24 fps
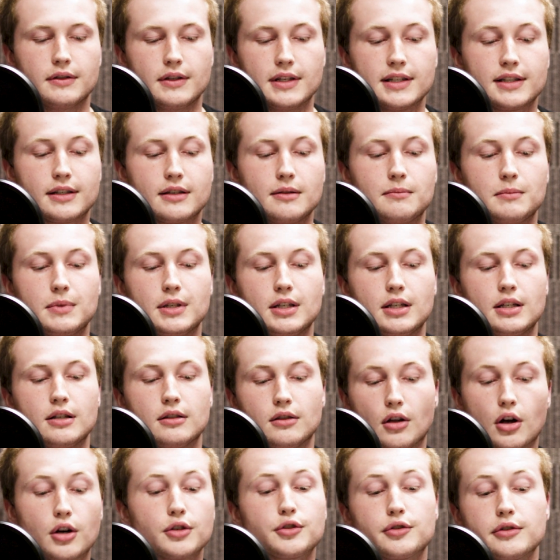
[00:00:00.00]
This can
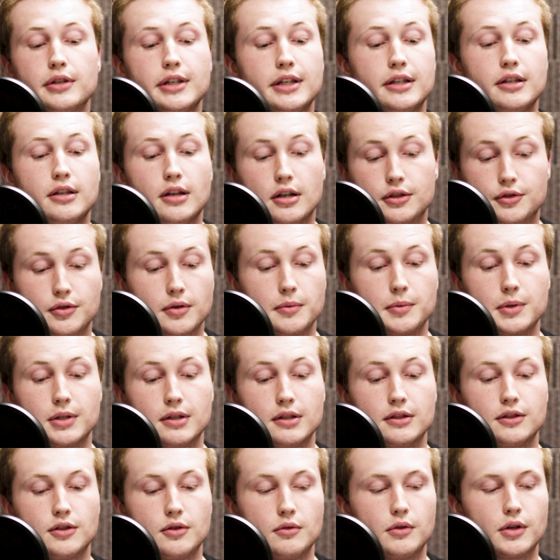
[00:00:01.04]
be largely
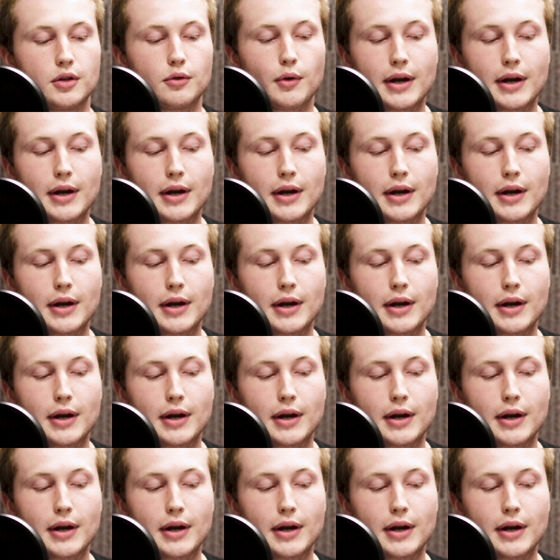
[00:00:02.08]
attributed to